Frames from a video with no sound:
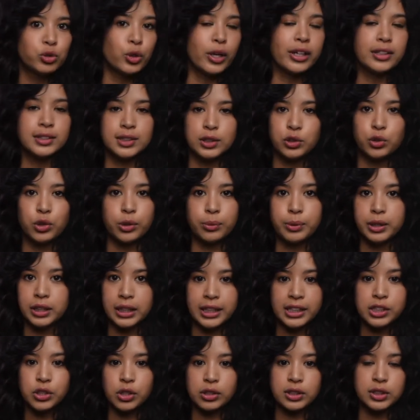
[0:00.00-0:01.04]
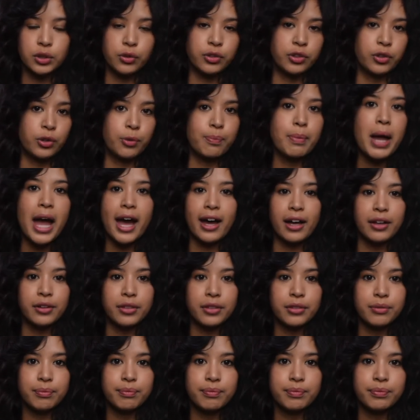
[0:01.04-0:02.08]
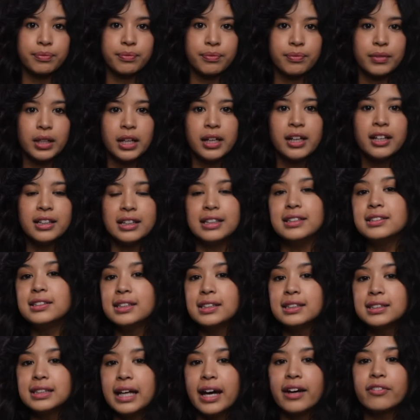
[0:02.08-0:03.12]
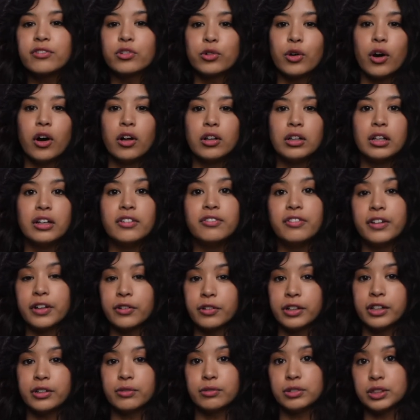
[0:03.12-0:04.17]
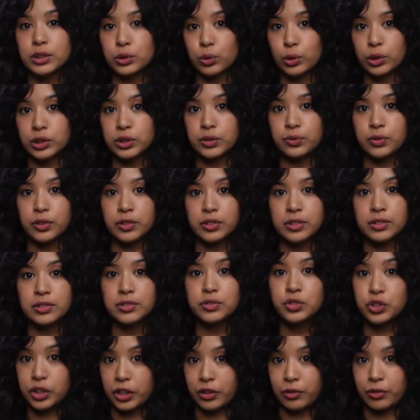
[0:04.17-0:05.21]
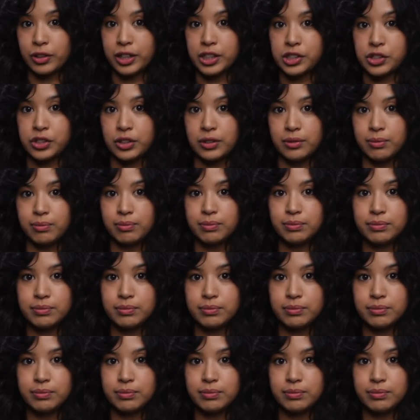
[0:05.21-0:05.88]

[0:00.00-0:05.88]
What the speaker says: trials and tribulations are in your path. This is, after all, a very resourceful generation.